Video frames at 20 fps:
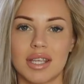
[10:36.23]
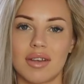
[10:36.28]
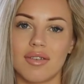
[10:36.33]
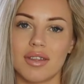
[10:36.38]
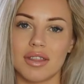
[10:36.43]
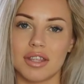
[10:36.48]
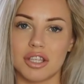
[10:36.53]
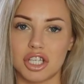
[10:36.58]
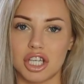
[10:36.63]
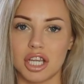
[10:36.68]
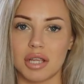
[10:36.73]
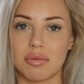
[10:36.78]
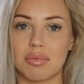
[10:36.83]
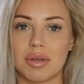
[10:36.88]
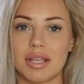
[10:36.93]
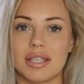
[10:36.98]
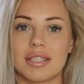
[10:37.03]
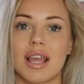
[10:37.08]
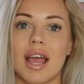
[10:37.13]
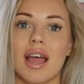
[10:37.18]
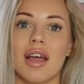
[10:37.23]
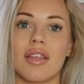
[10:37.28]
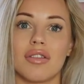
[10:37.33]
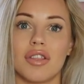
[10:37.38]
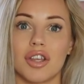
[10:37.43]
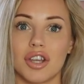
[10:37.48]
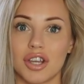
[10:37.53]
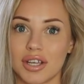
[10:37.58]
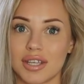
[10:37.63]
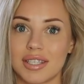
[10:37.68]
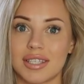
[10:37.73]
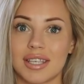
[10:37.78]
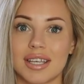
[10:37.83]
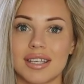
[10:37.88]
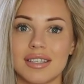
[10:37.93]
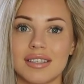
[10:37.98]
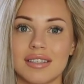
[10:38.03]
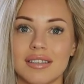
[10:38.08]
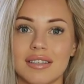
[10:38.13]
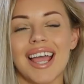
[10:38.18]
definitely the cheapest and the
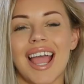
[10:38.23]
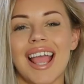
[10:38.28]
nicest.